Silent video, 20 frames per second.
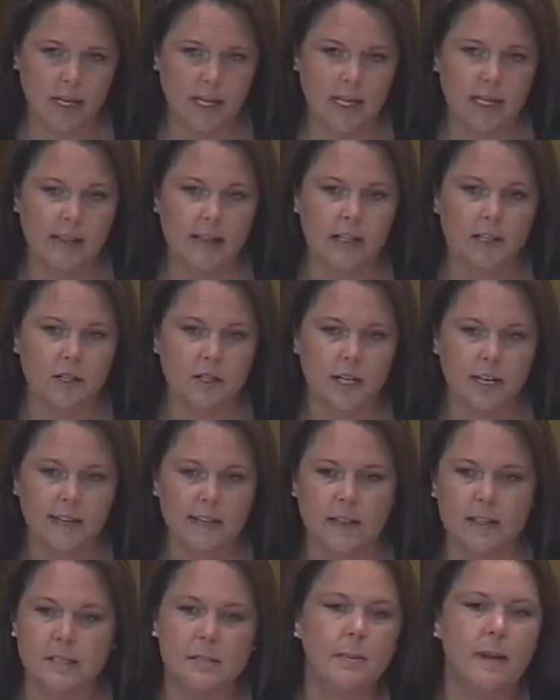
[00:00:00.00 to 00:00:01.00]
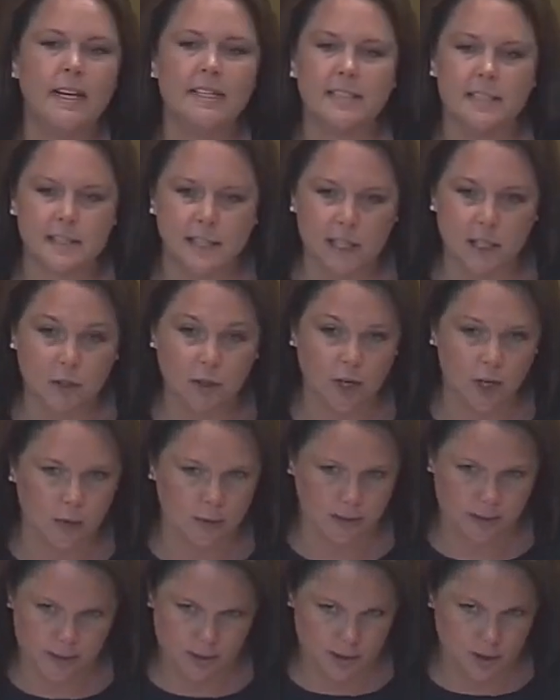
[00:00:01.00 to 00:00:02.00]
and the in the spaces that you
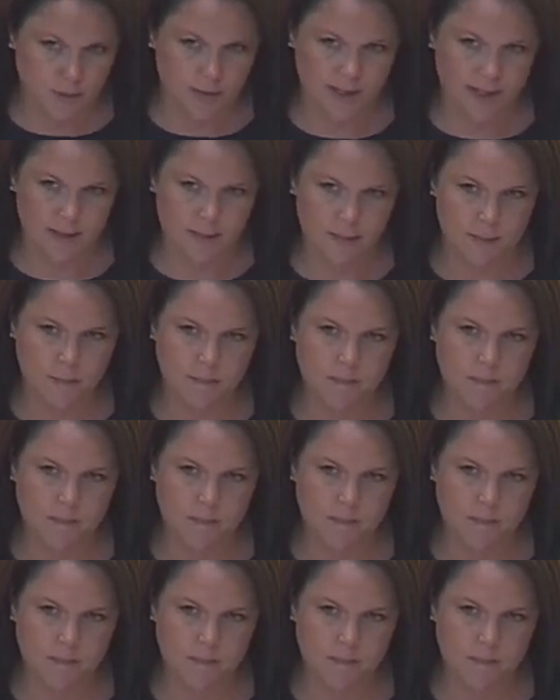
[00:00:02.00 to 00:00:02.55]
go to do it.